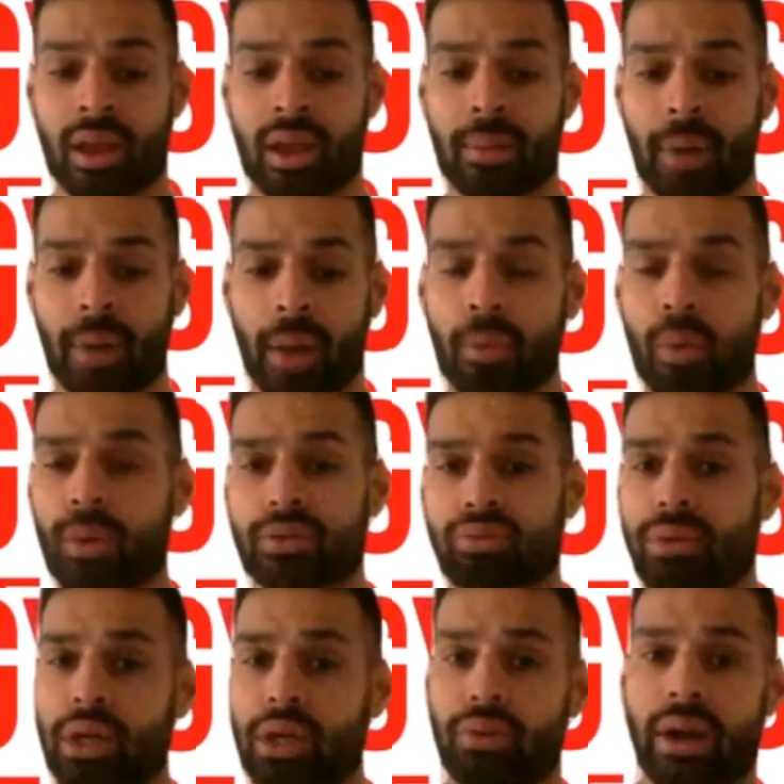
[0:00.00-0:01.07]
But I'm always
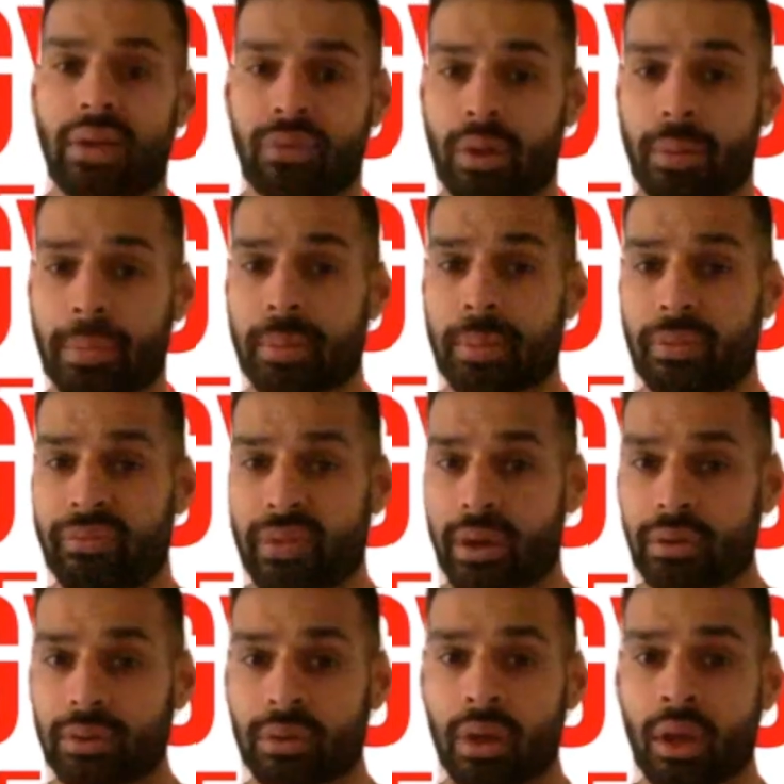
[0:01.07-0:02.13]
really grateful that people
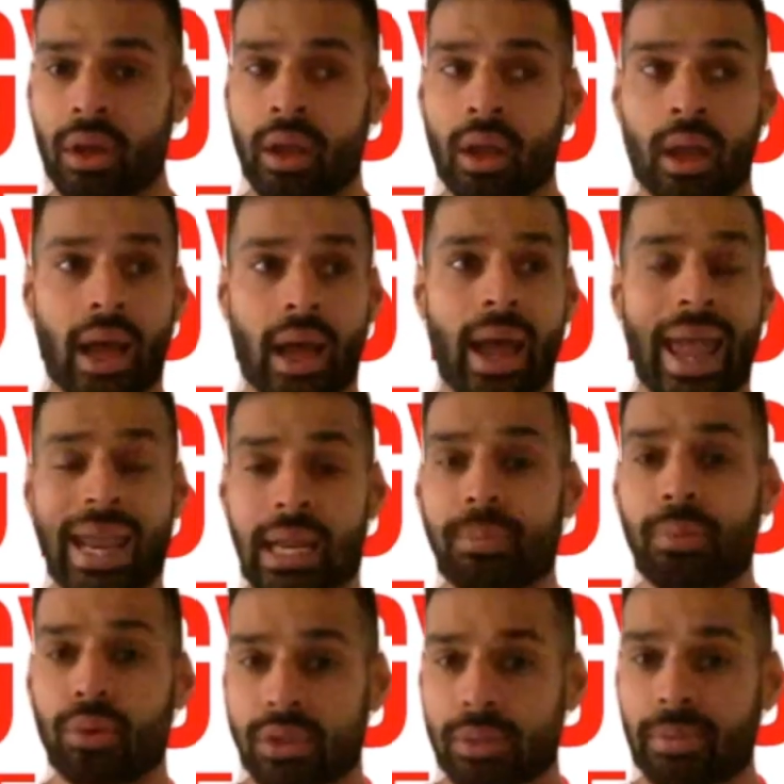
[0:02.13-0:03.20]
feel
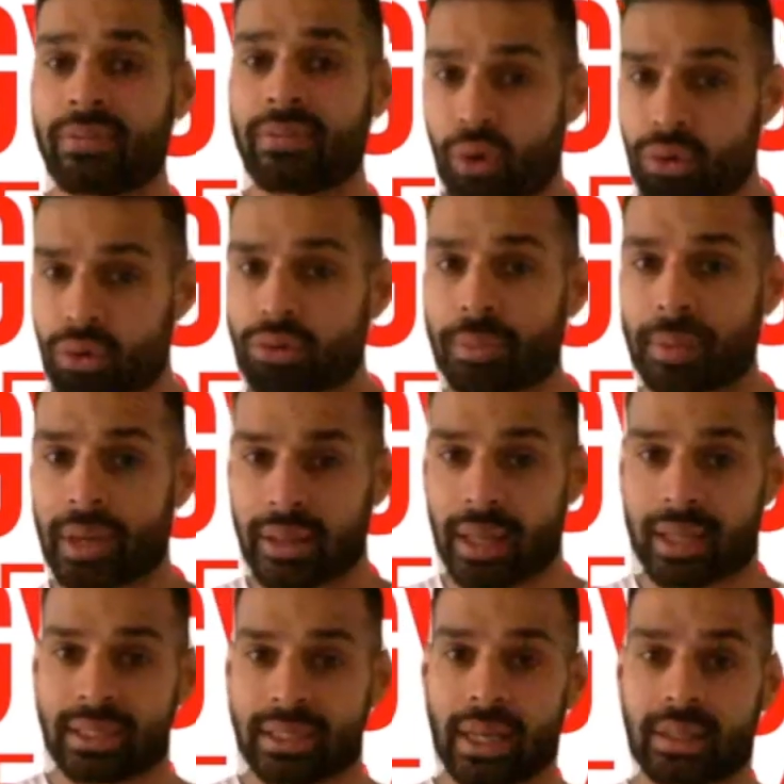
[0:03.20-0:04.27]
able to be vulnerable in that
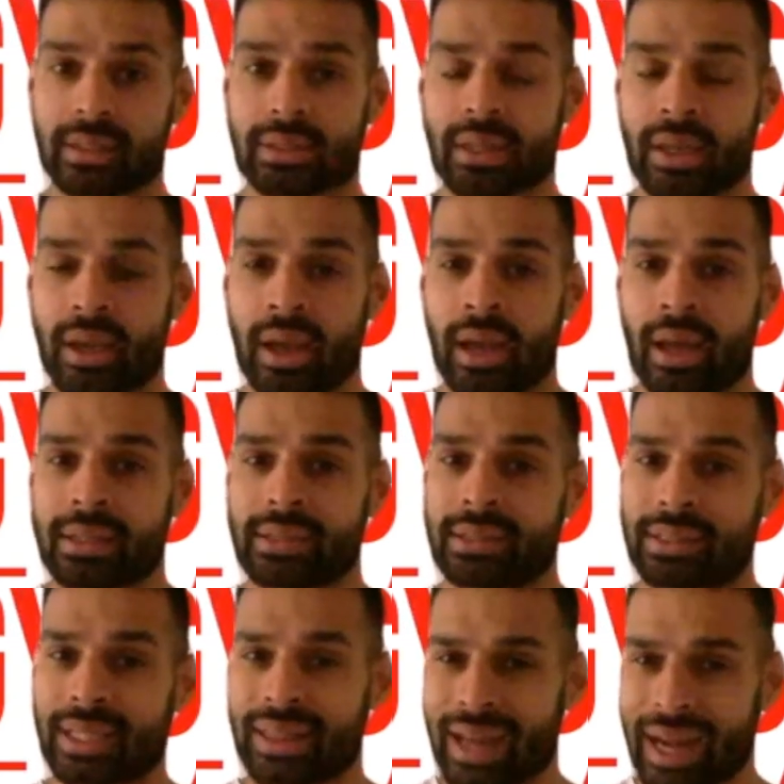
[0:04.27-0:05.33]
sense.
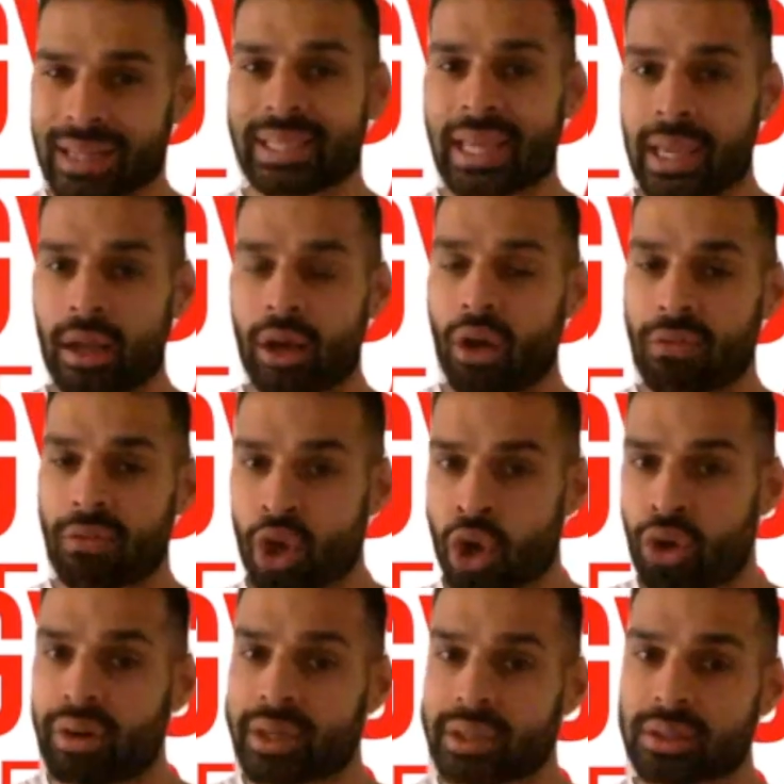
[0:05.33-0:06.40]
Did that take a lot of
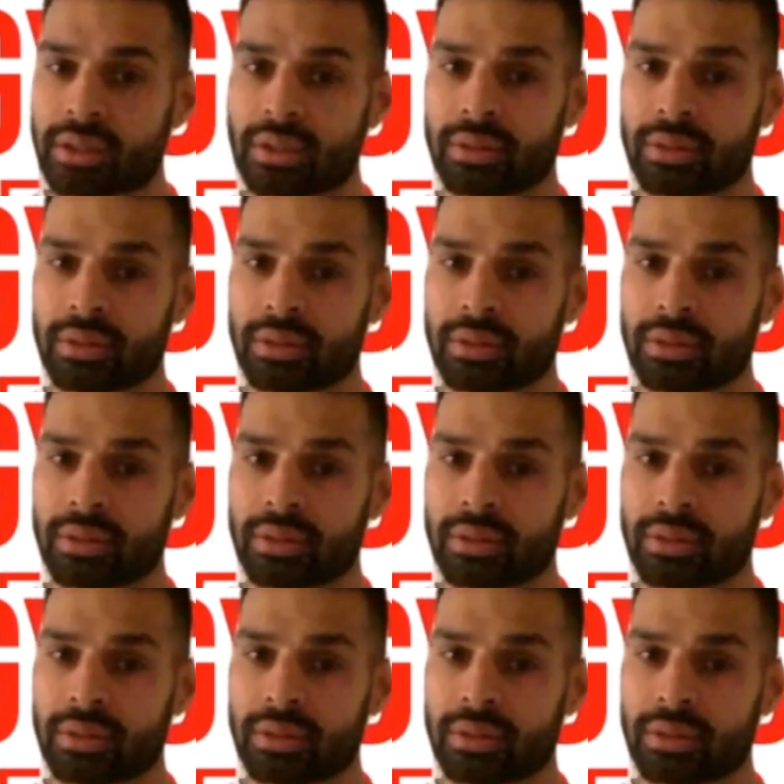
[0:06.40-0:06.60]
courage?